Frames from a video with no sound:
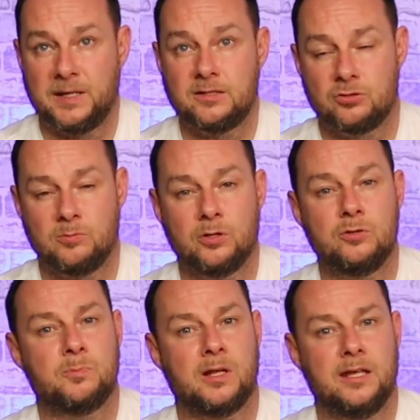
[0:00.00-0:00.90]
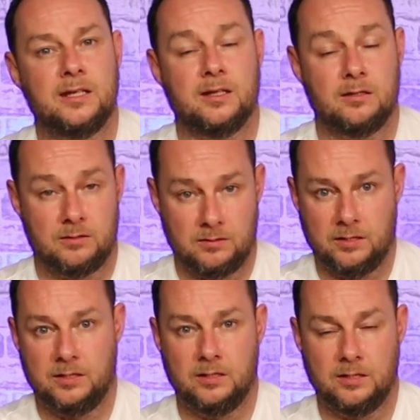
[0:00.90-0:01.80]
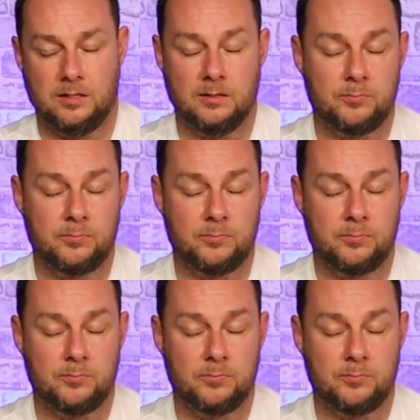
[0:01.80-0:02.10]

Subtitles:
to someone who's played it in the